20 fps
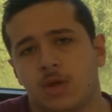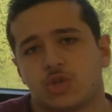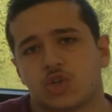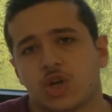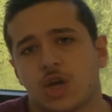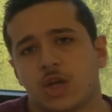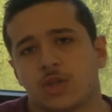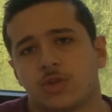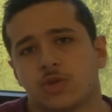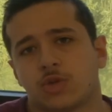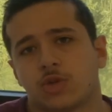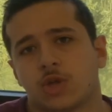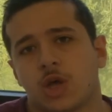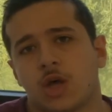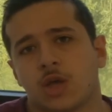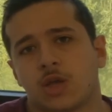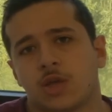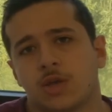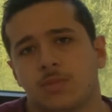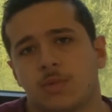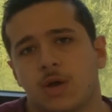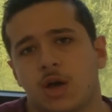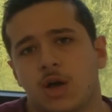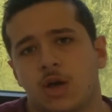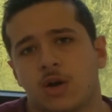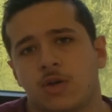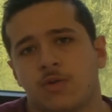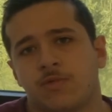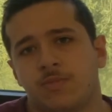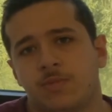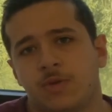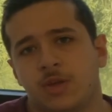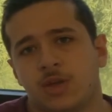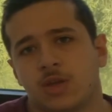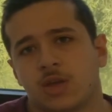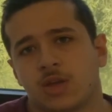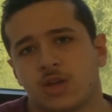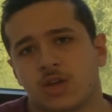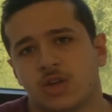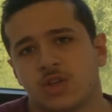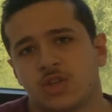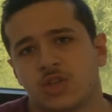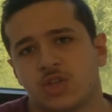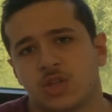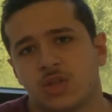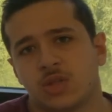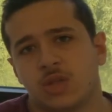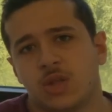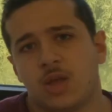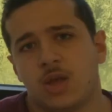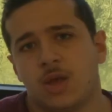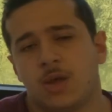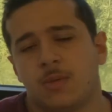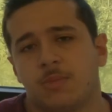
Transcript: tried to talk him out of being a Christian,